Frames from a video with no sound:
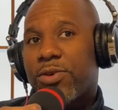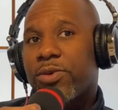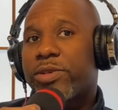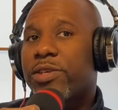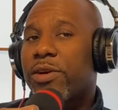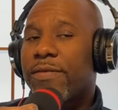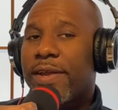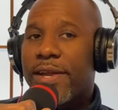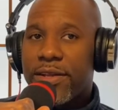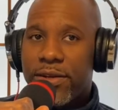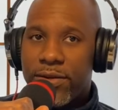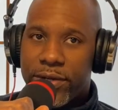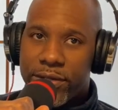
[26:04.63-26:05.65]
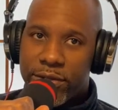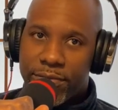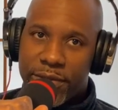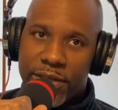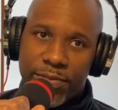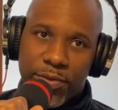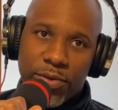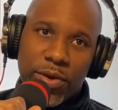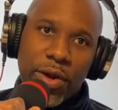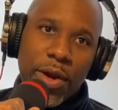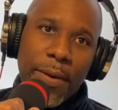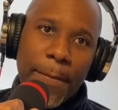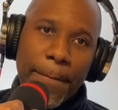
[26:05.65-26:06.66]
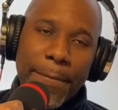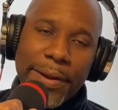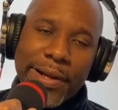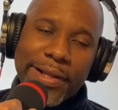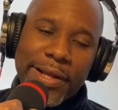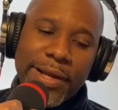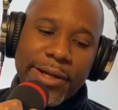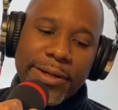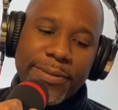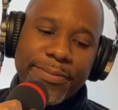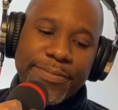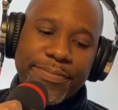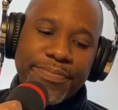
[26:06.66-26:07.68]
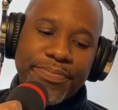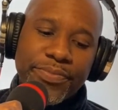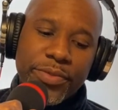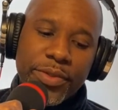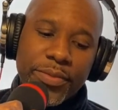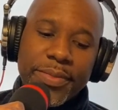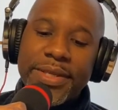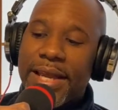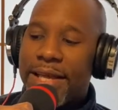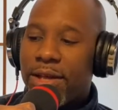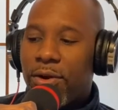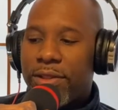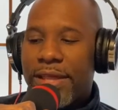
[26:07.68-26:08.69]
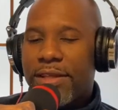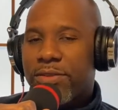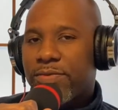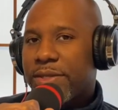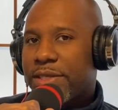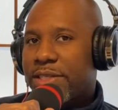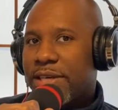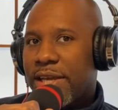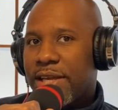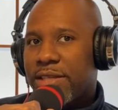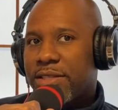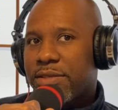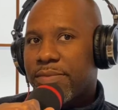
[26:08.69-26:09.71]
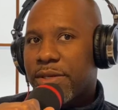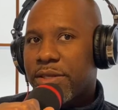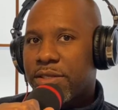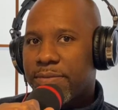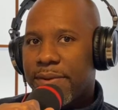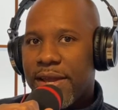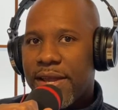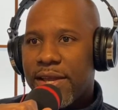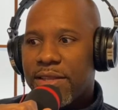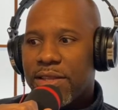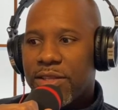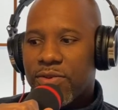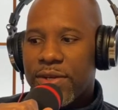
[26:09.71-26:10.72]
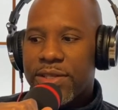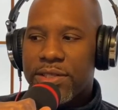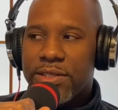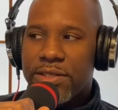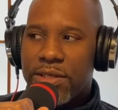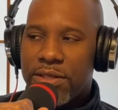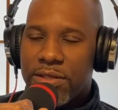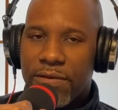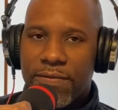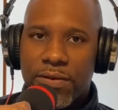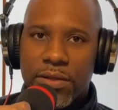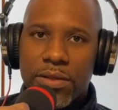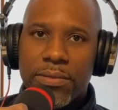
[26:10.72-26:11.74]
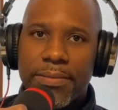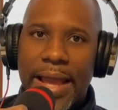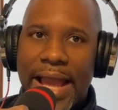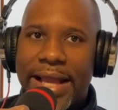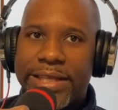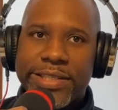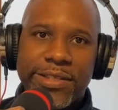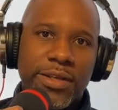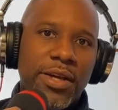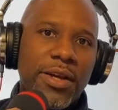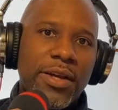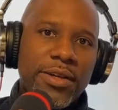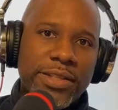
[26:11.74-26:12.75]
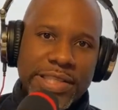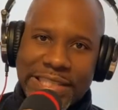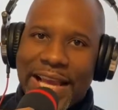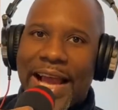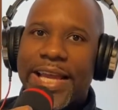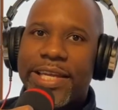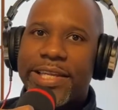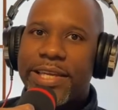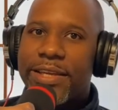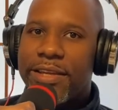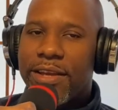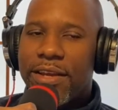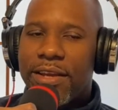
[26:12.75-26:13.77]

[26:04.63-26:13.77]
yourself and other people. But yeah, all that's really changed. But in Japan, the transition into full mask society